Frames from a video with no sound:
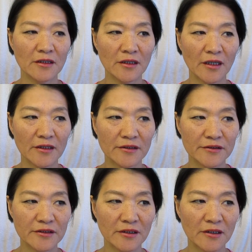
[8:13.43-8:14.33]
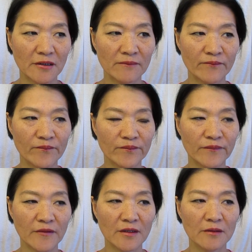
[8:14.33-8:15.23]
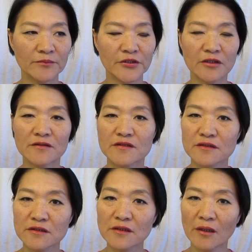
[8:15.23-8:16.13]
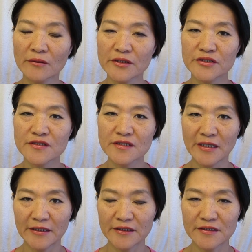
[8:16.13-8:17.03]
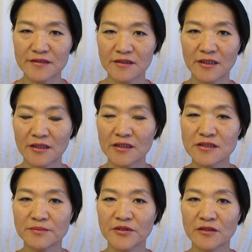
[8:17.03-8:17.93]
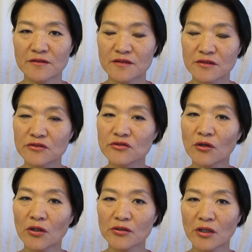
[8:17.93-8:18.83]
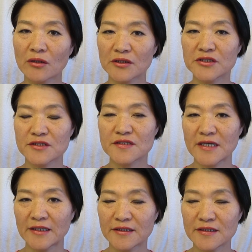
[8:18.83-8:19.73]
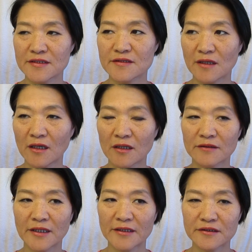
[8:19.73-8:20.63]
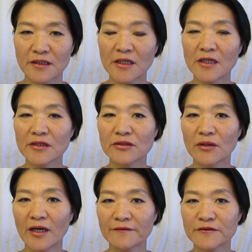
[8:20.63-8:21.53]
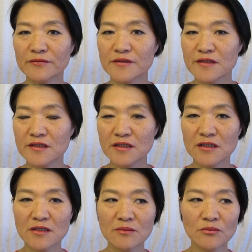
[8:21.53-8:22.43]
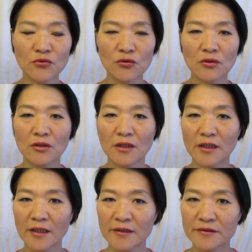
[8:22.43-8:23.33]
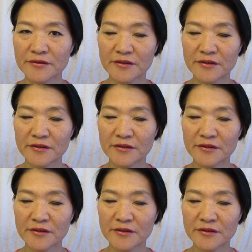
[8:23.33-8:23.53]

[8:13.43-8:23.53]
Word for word: And um, because the knowledge set is there, it's because your knowledge set is on that. You have to see more and.